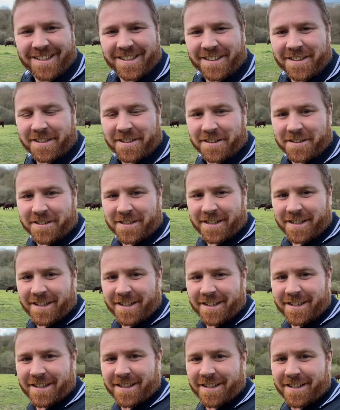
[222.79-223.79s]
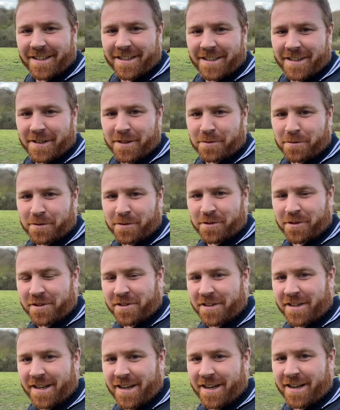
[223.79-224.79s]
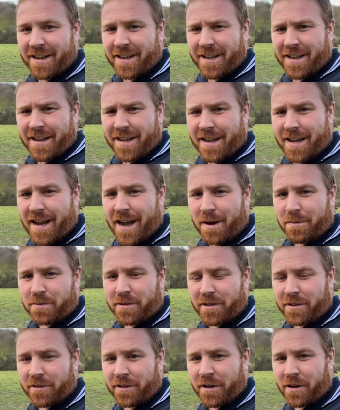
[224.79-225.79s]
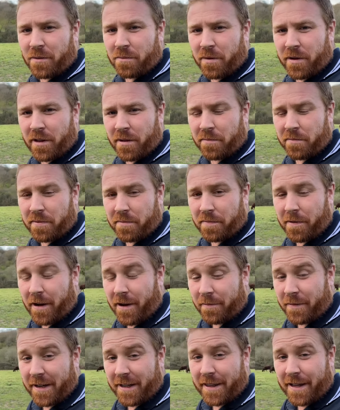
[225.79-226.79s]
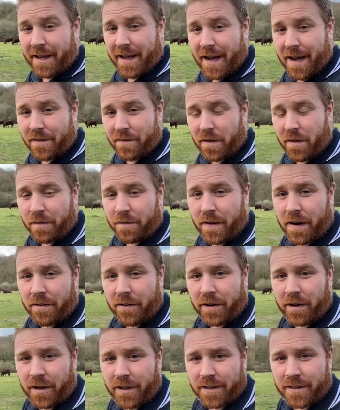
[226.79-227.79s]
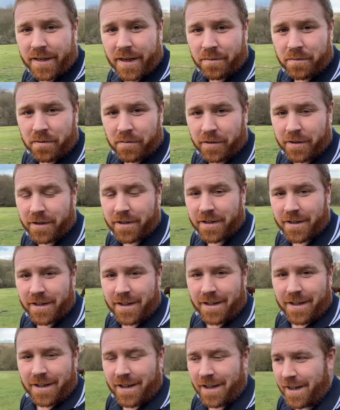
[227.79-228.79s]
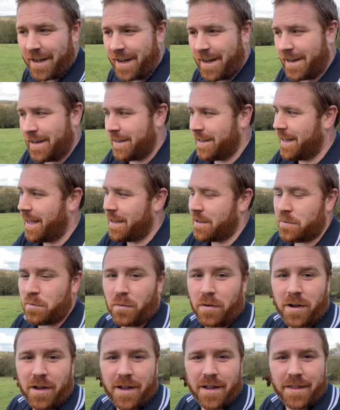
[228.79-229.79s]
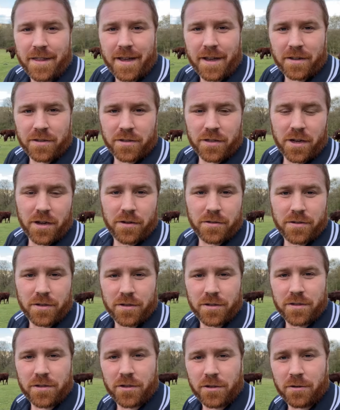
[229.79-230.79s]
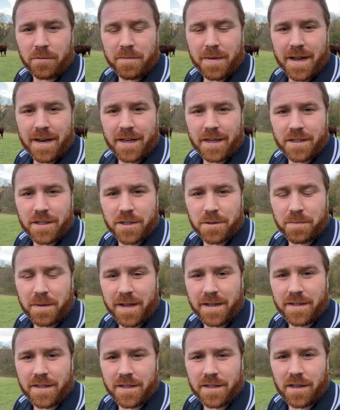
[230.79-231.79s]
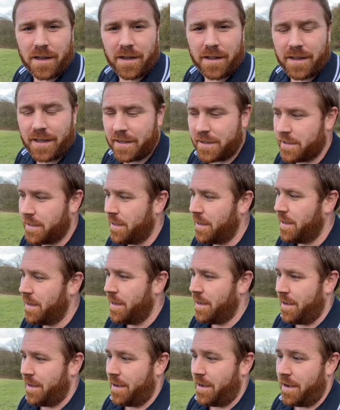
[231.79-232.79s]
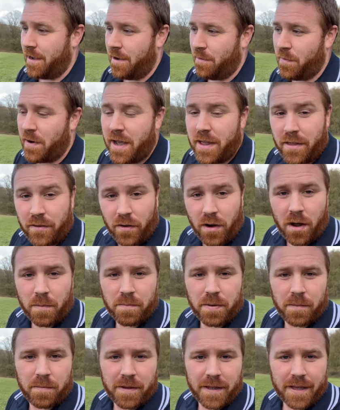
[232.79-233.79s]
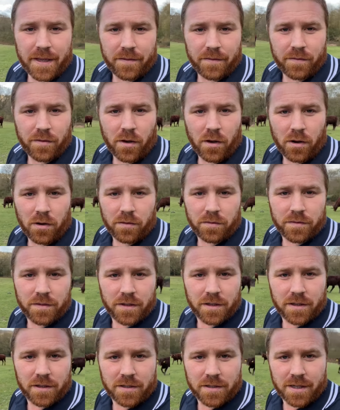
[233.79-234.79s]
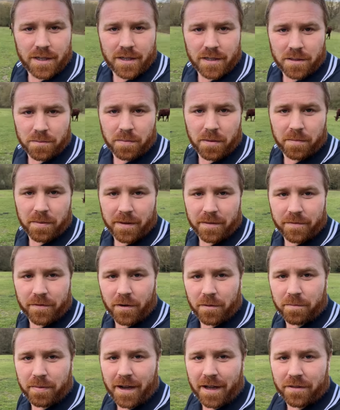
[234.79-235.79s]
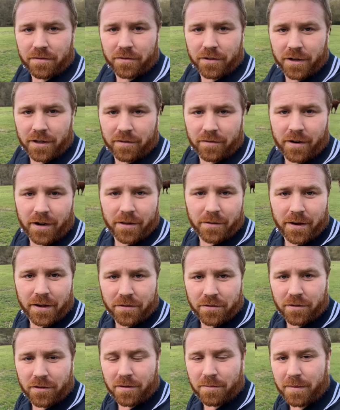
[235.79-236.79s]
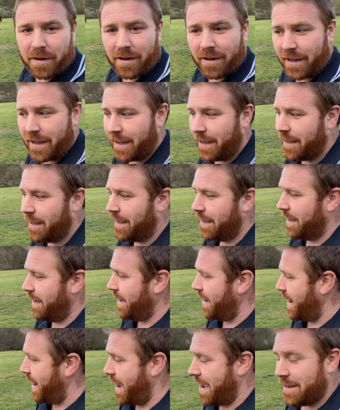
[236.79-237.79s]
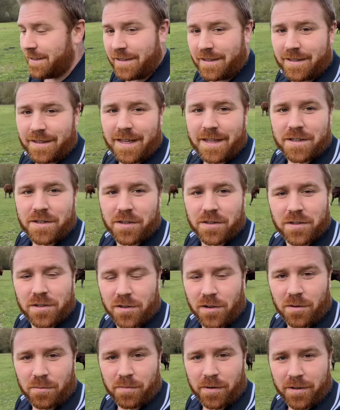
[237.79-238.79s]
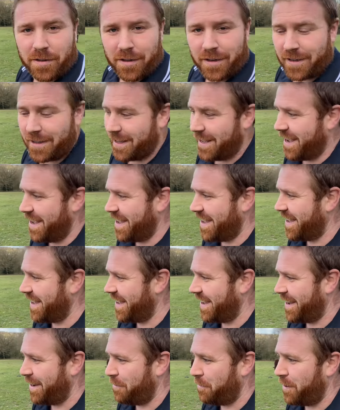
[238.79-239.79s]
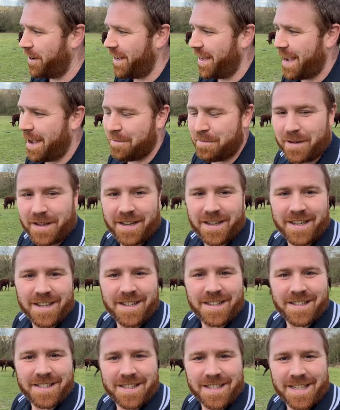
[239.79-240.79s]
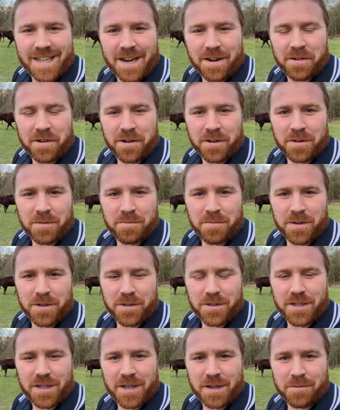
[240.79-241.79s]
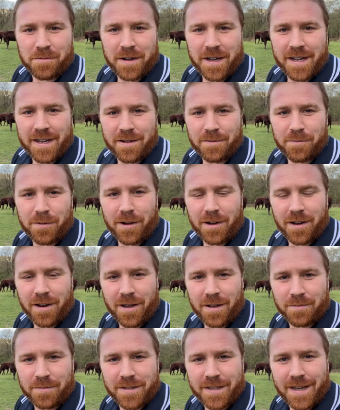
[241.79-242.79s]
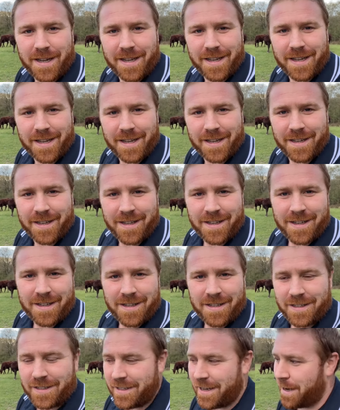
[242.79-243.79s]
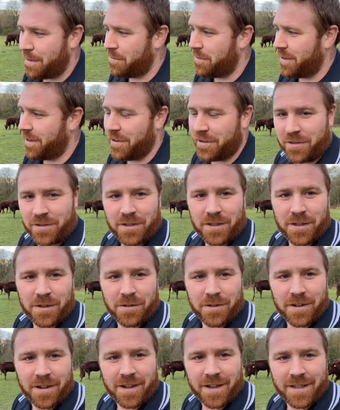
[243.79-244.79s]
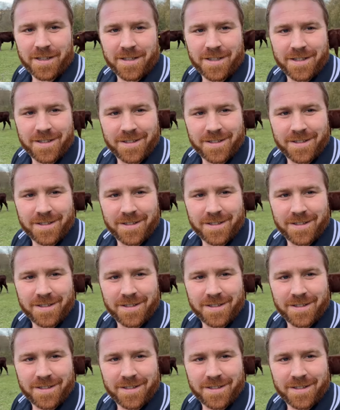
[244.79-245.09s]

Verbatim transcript: you can see this one just here, absolutely not bothered by me. They have a very nice temperament and that's why they are chosen to manage spaces like this uh, where there are public involved. You can see there's a public footpath running right the way through the middle here and they're just not bothered. They're quite happy to carry on munching away while I'm sat here jabbering on to you guys.